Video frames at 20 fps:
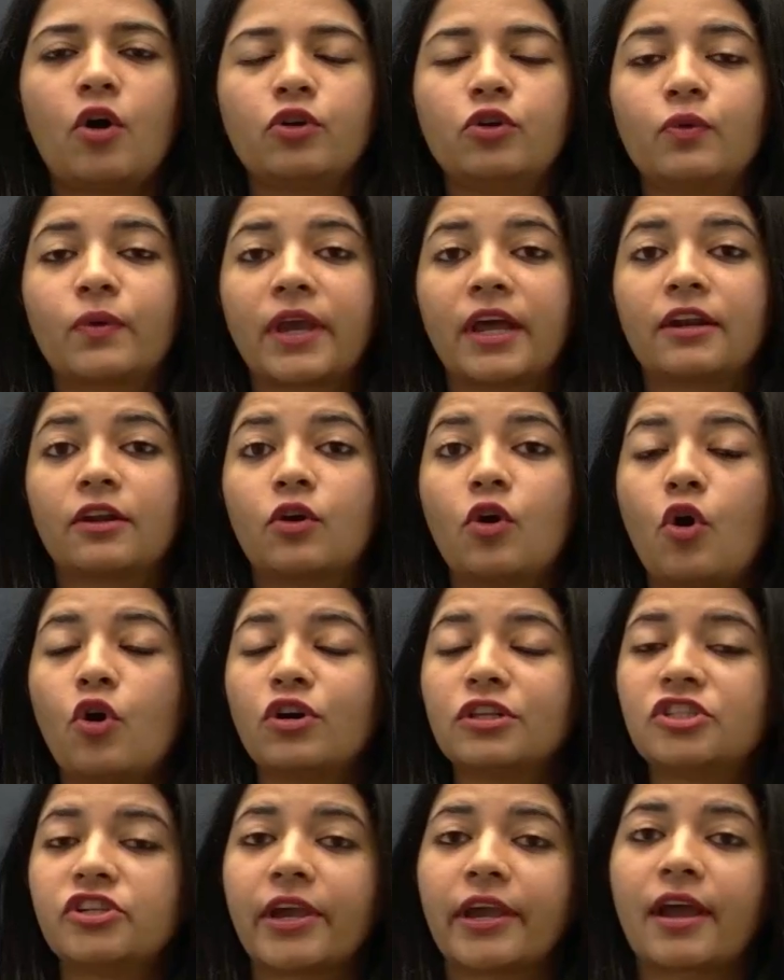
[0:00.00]
You can
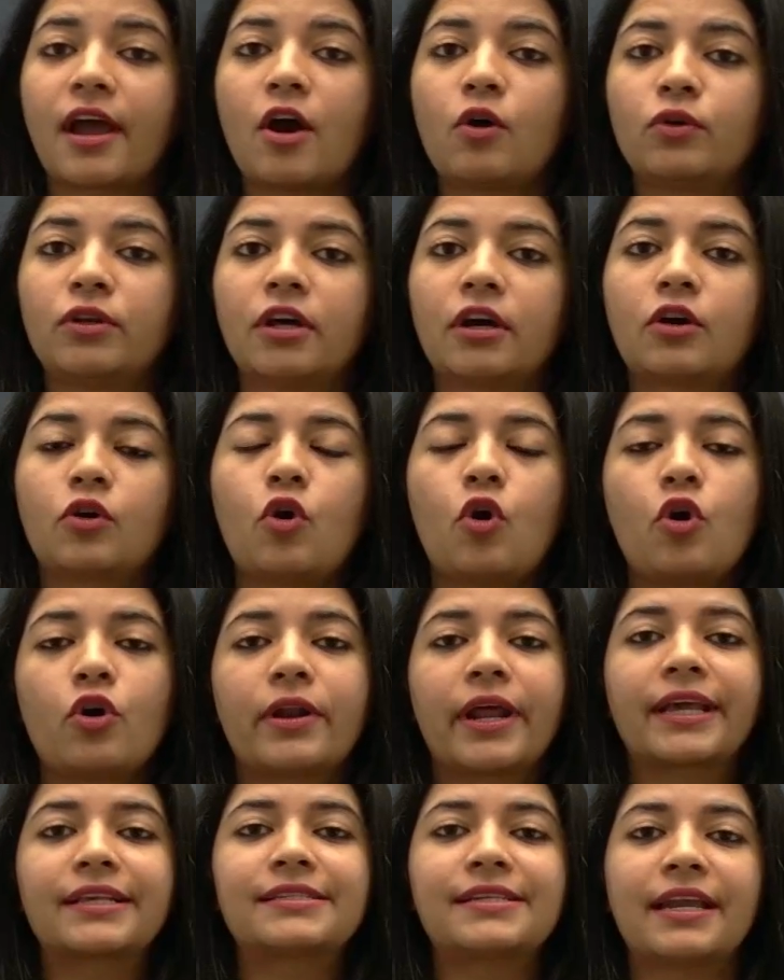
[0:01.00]
go check out the core,
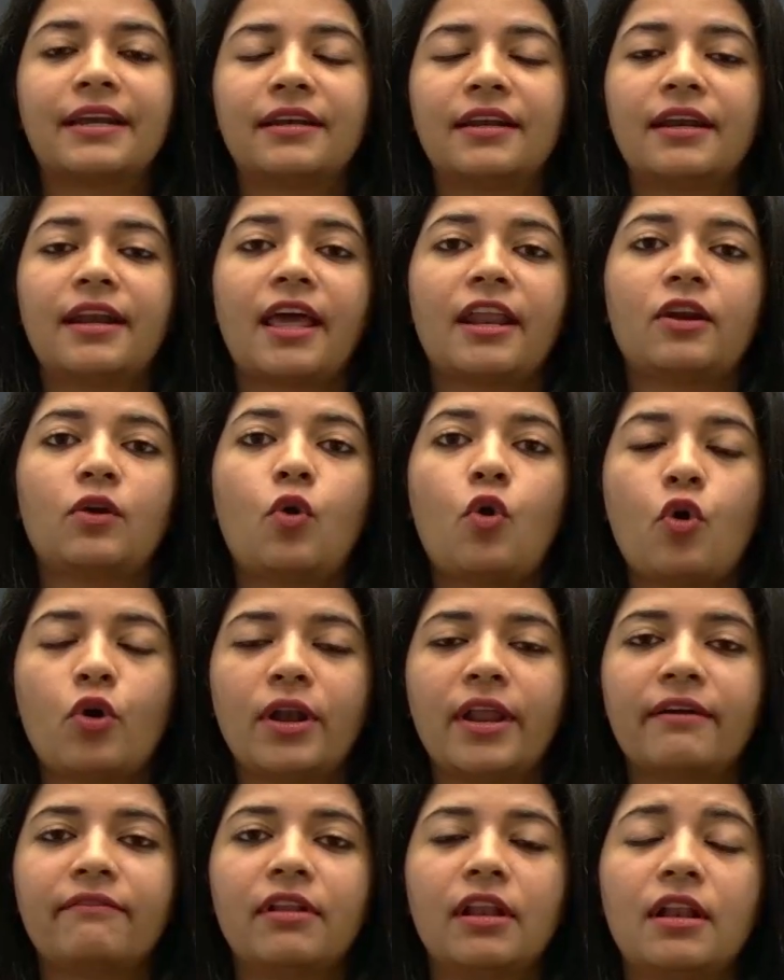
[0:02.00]
extended and
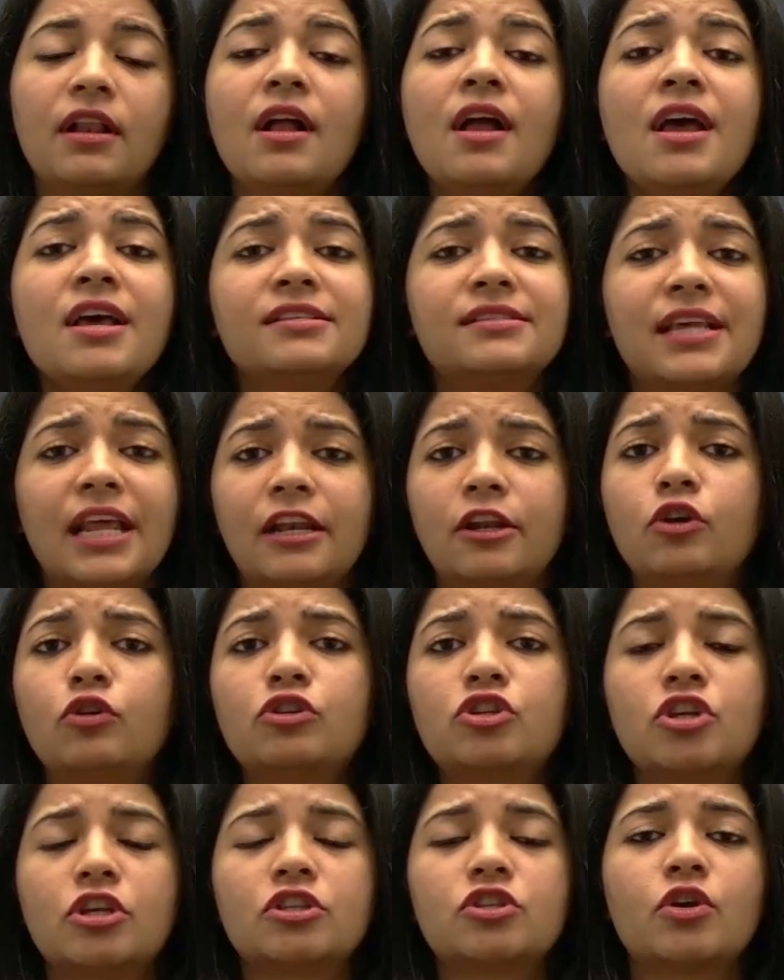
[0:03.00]
O-level
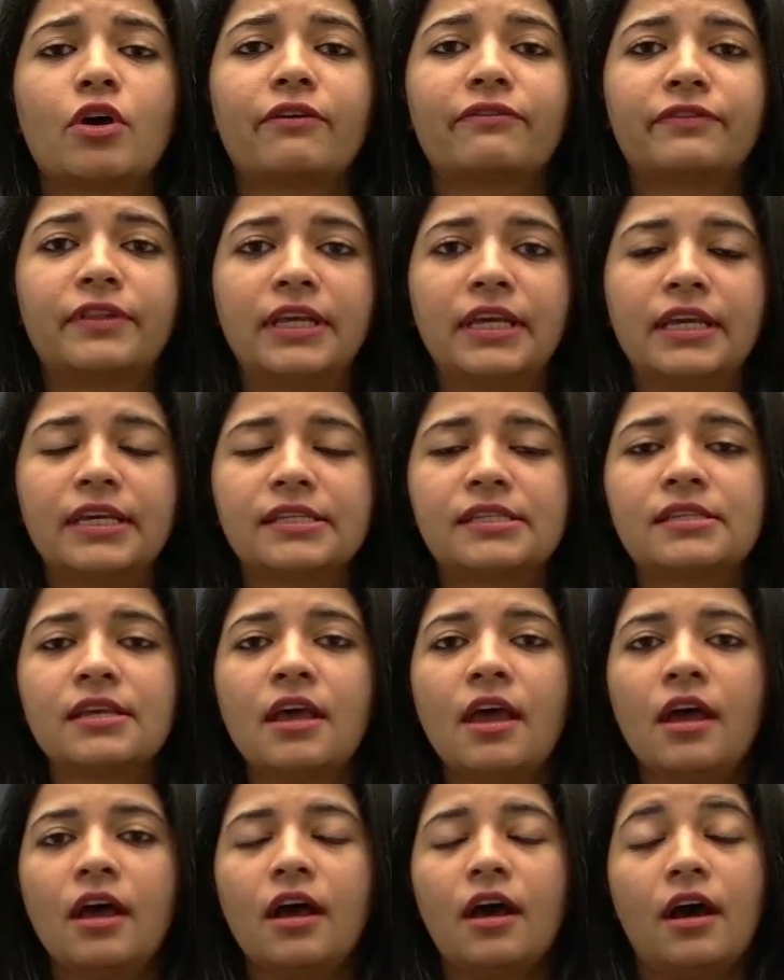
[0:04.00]
solutions of these
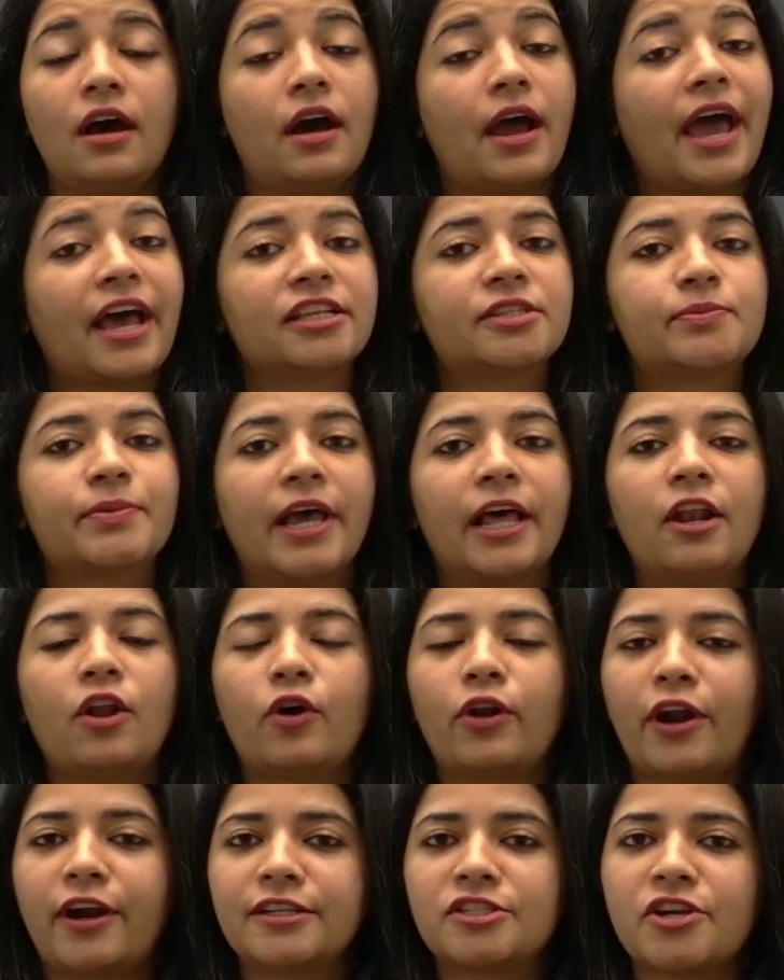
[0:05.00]
as well
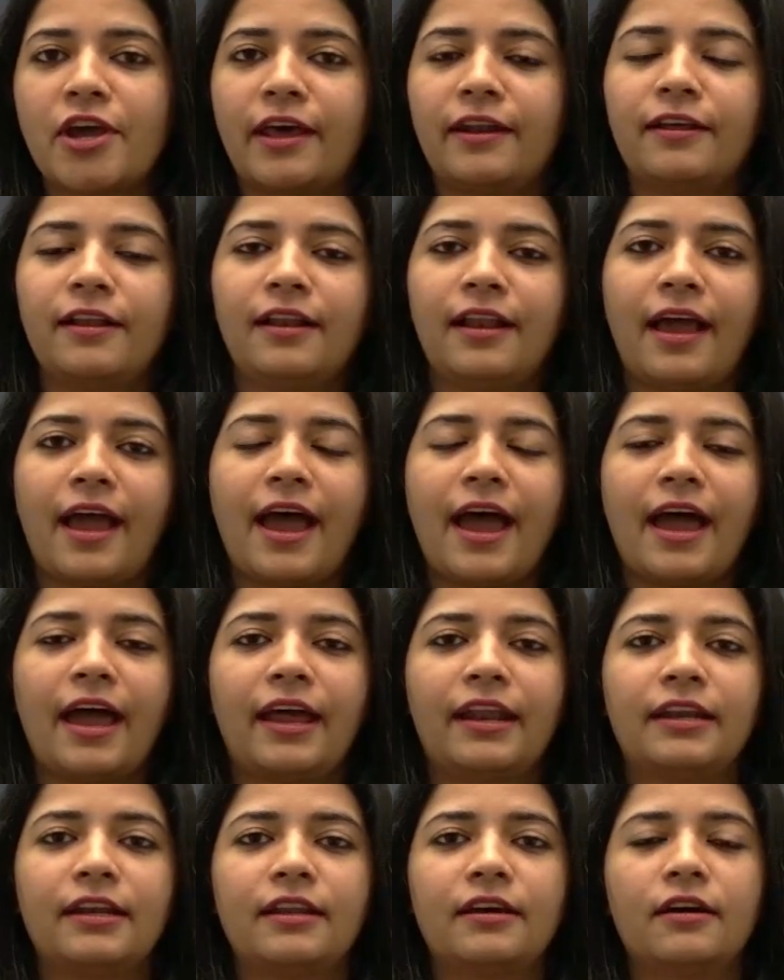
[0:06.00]
on our channel,
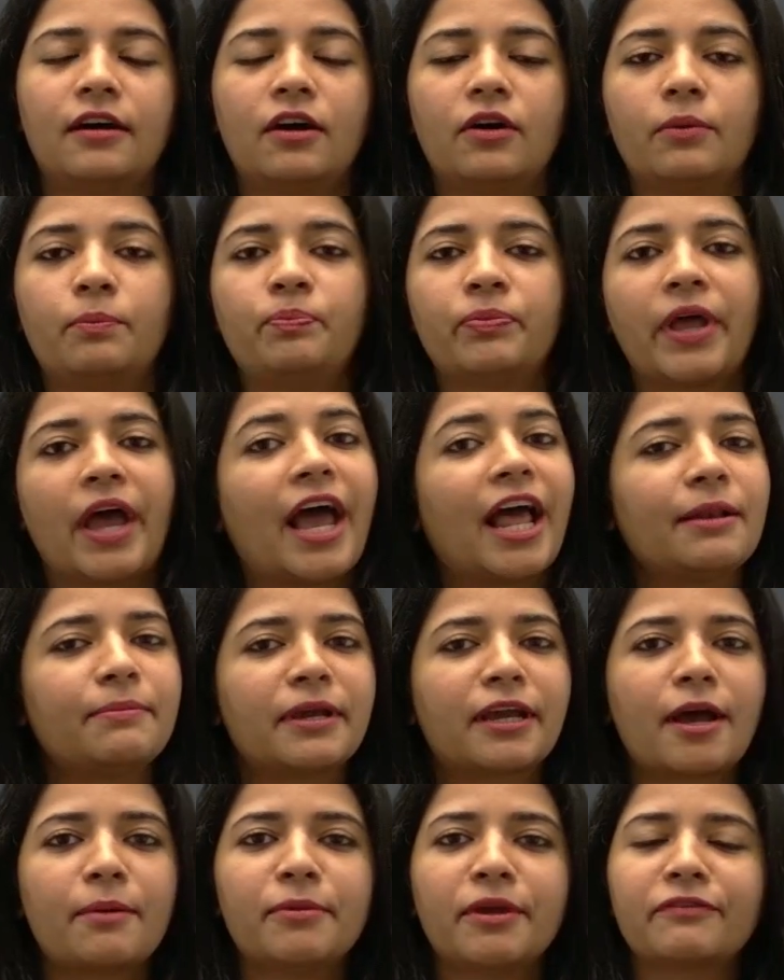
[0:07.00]
and I'll
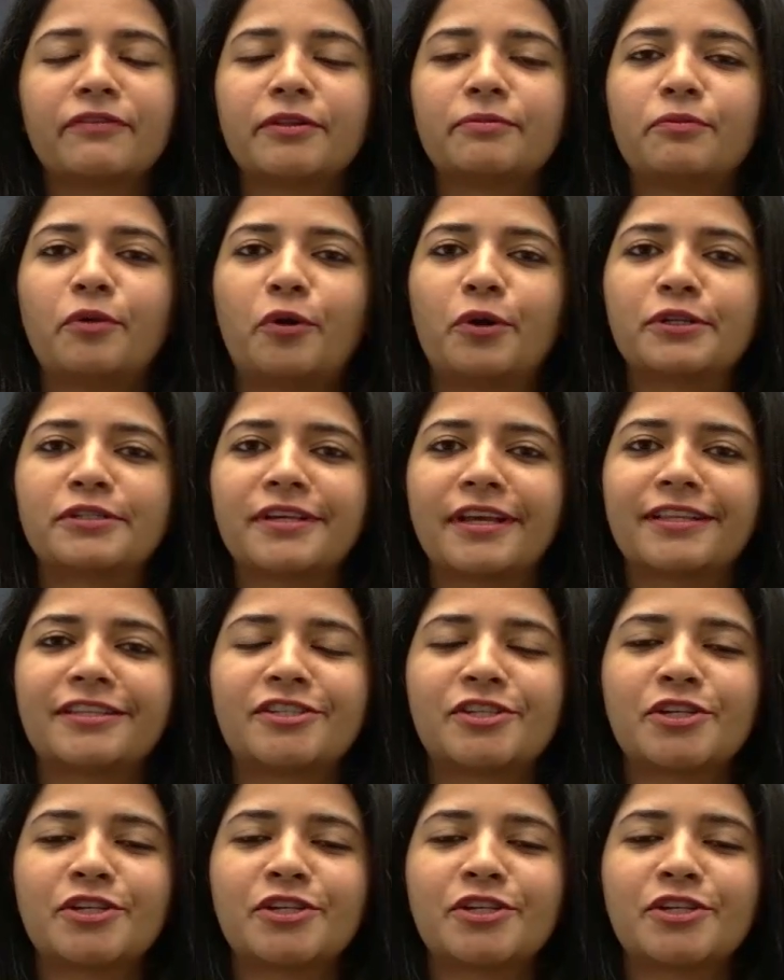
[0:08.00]
be coming with more such